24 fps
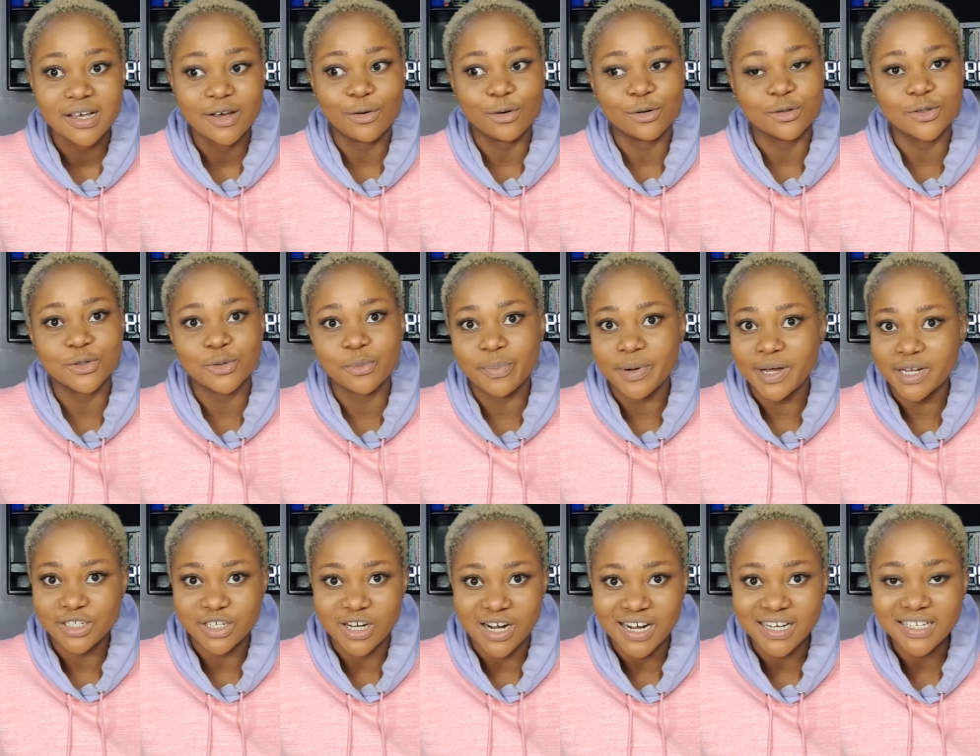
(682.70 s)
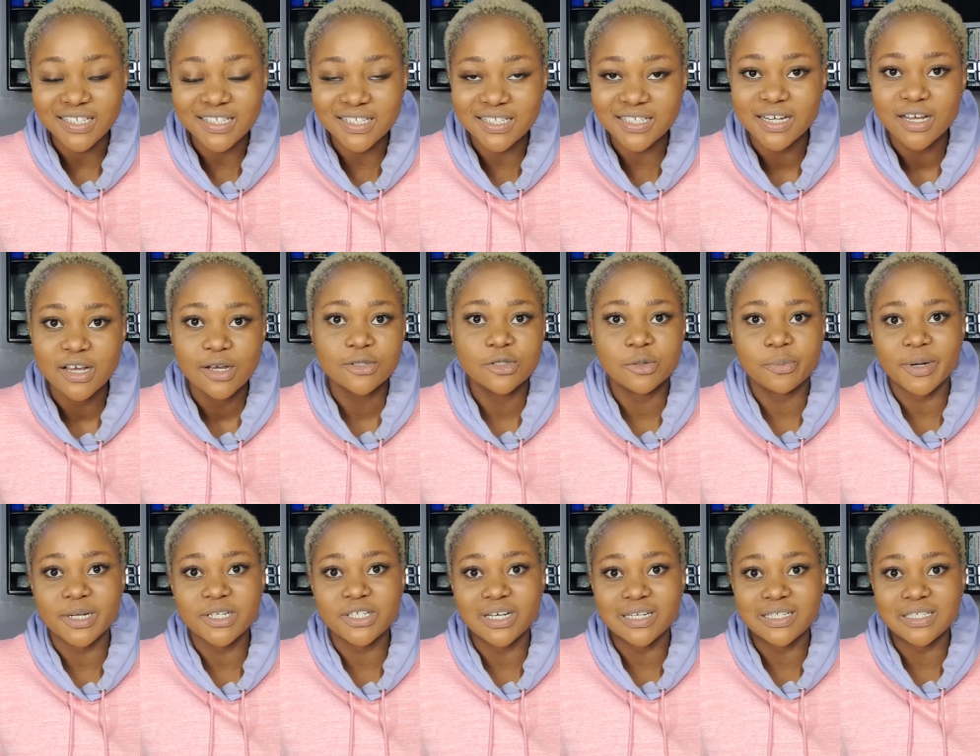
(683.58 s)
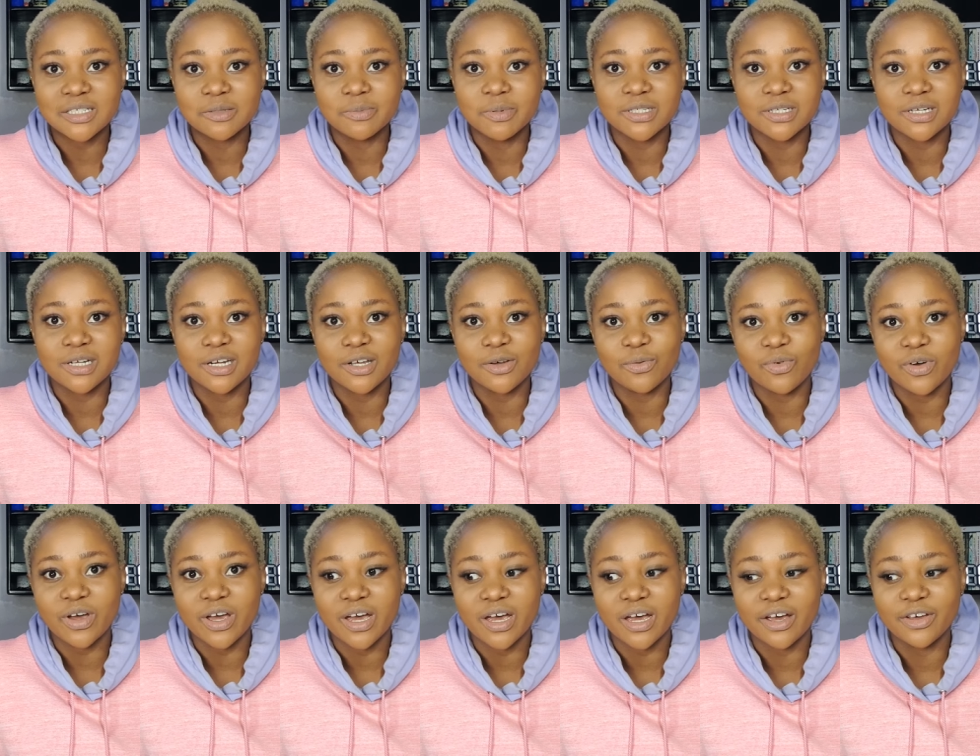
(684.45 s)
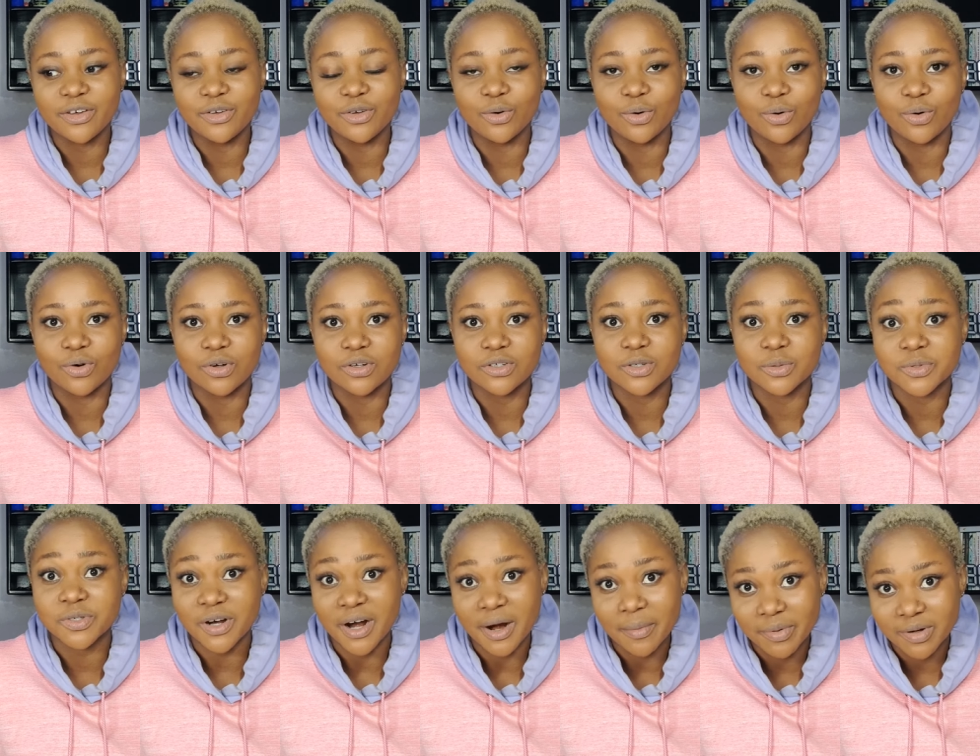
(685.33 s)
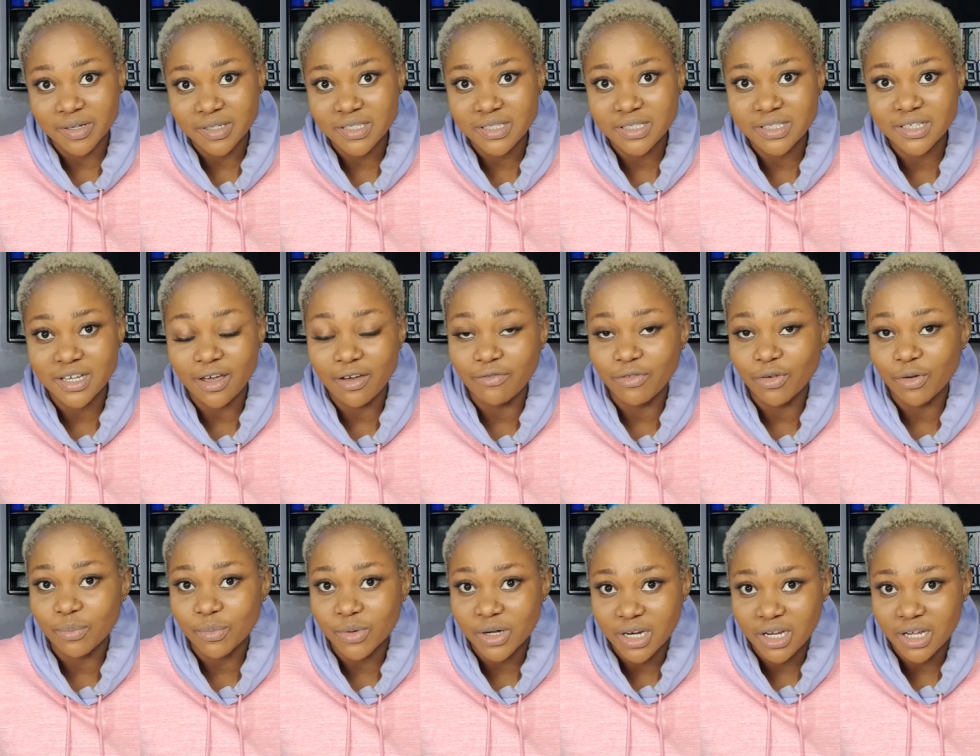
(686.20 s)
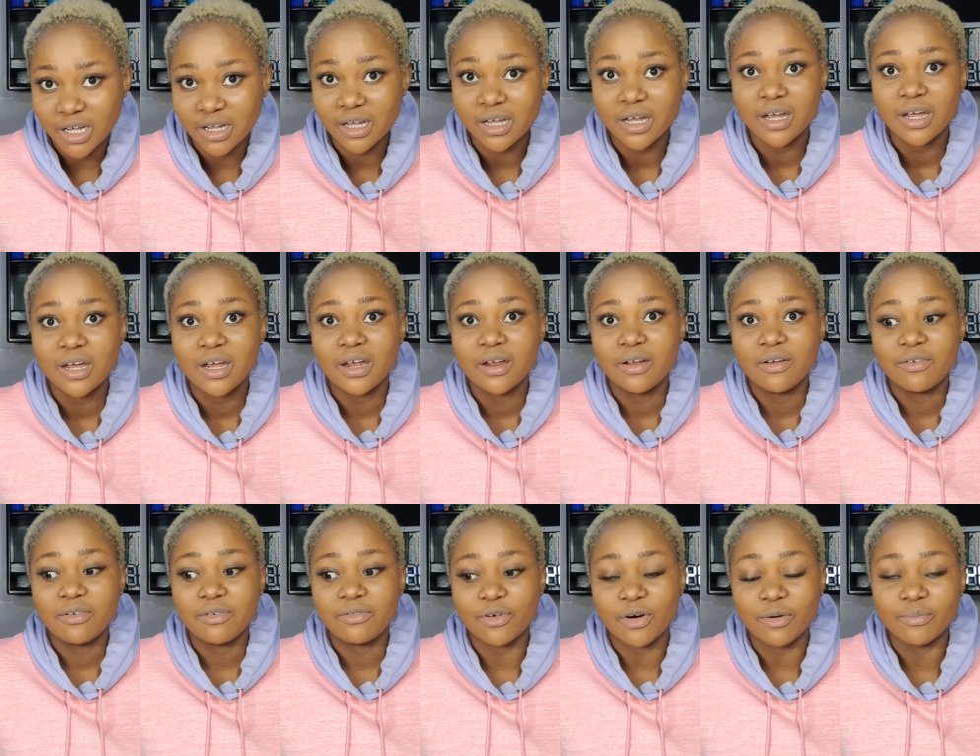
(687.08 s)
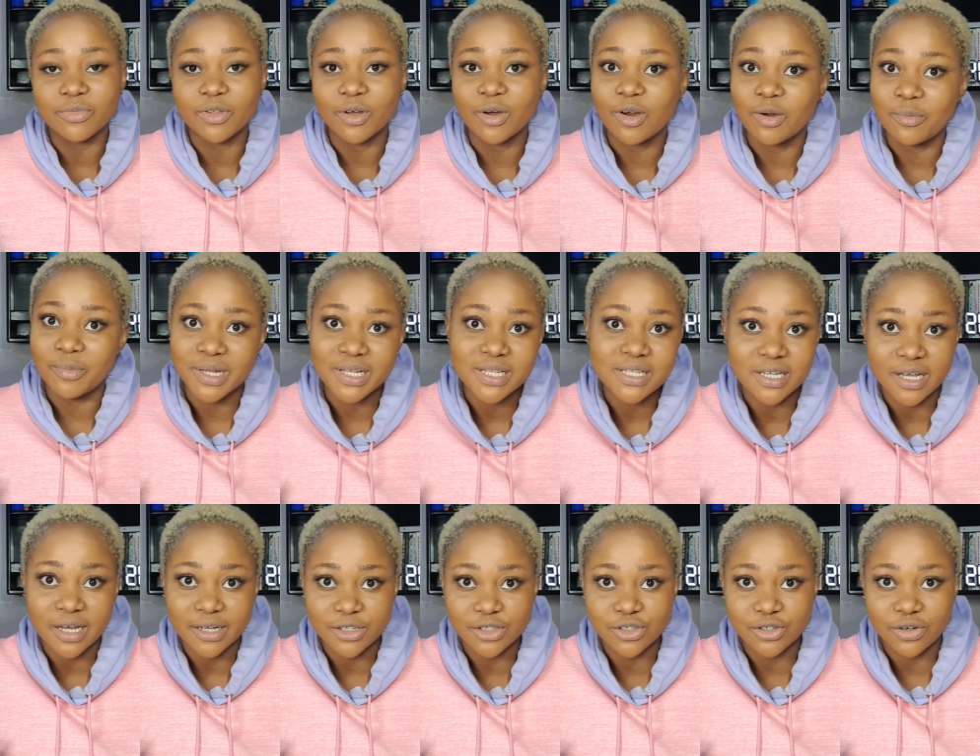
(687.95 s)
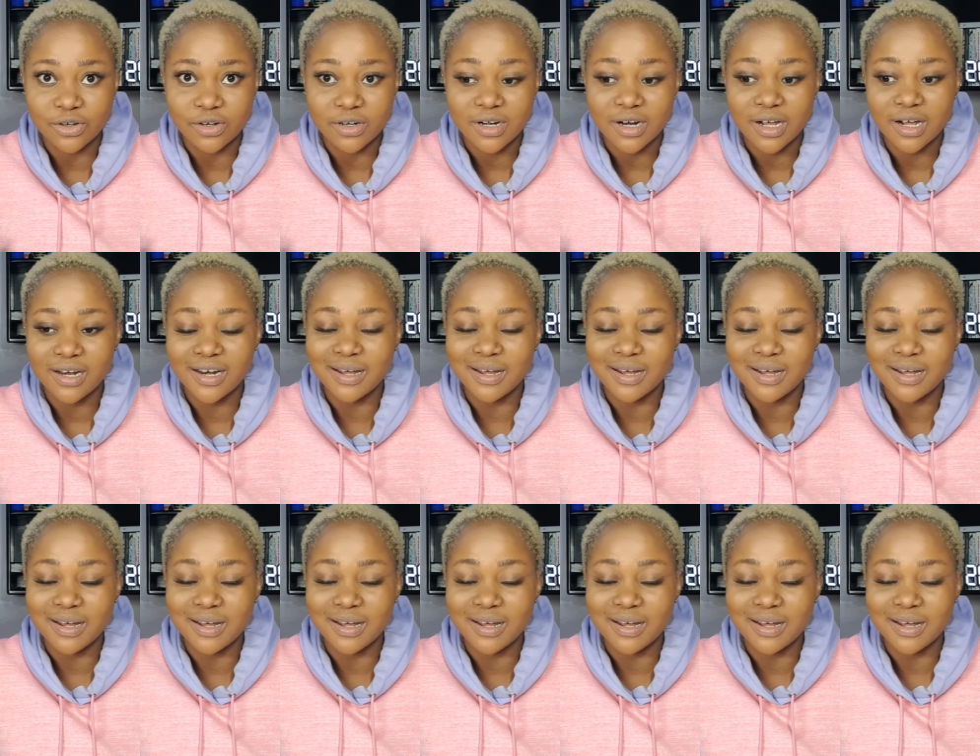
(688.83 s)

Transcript: or super chats. Super chat is basically where your subscribers give you money from the comment section.